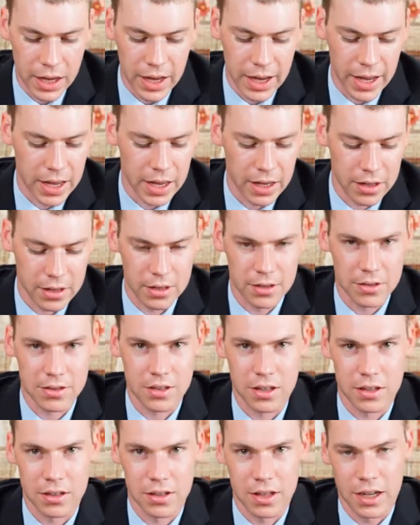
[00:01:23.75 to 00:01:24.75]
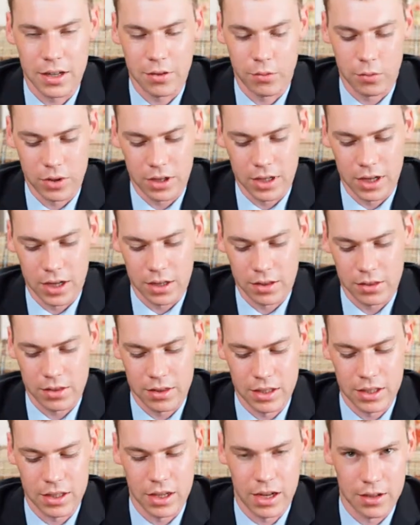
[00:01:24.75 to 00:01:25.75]
And inside of that, we got
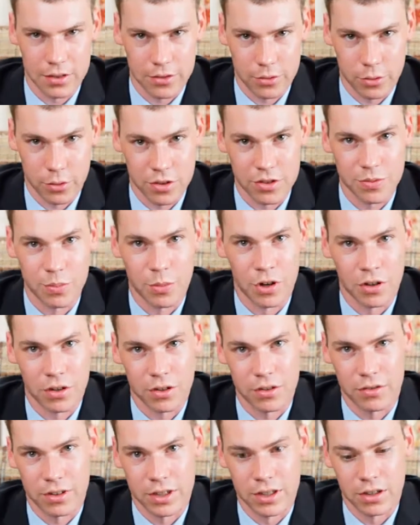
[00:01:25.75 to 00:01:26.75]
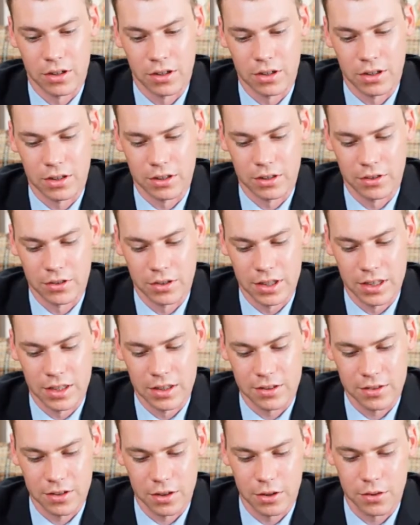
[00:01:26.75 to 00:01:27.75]
the Escort SmartRadar unit
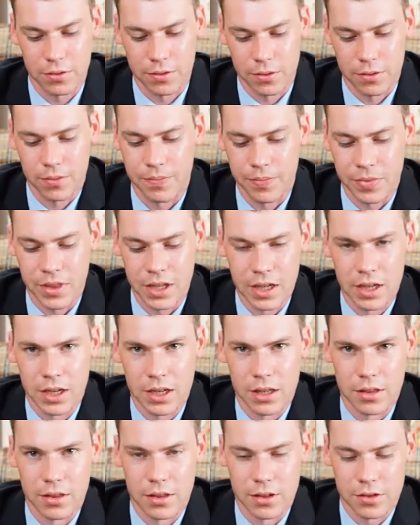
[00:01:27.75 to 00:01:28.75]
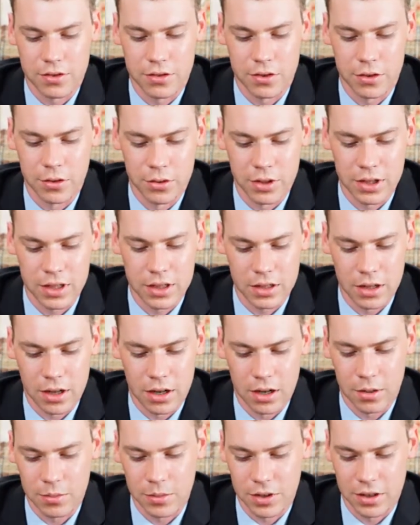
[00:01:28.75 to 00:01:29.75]
itself. This unit,
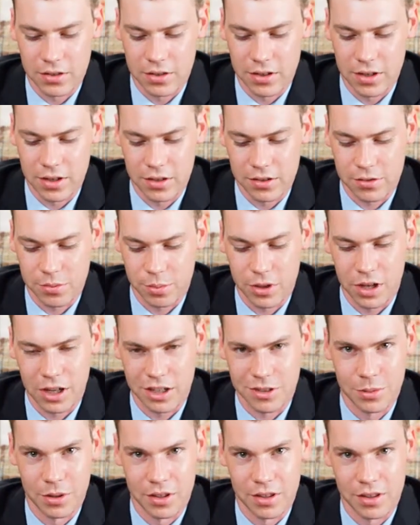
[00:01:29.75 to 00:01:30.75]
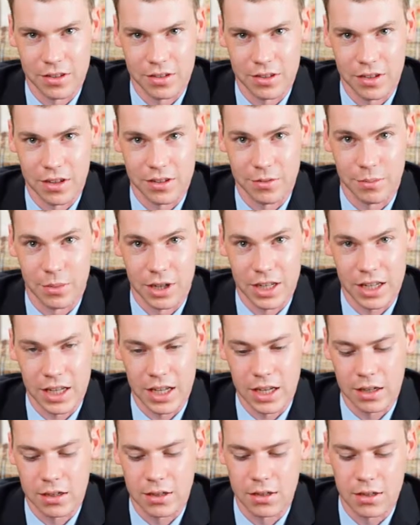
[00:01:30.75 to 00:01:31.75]
you can see it's approximately the size of my
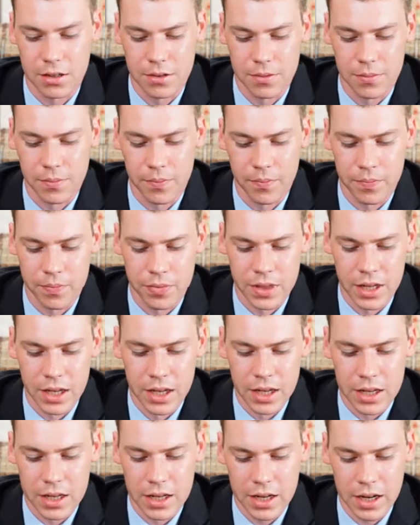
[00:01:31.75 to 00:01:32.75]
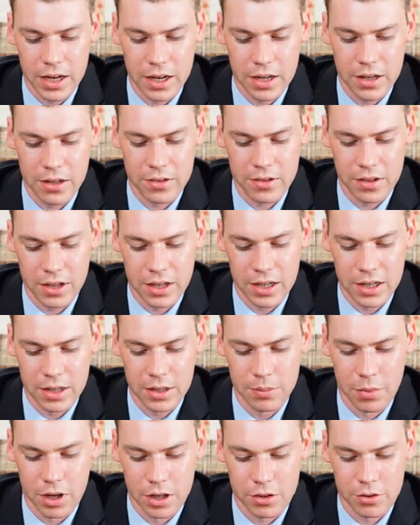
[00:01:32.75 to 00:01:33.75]
hand. It has
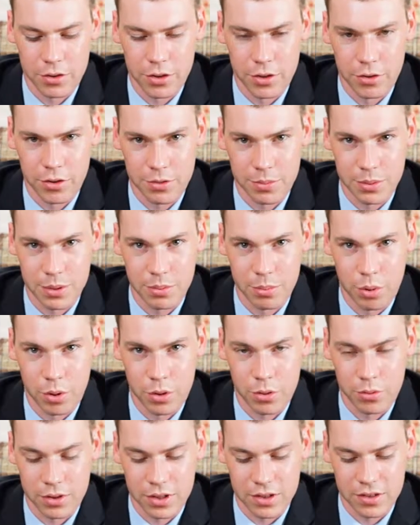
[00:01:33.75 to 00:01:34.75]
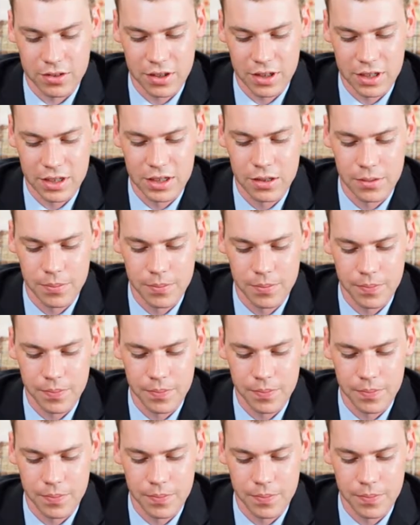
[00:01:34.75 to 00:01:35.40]
a micro USB port on the side,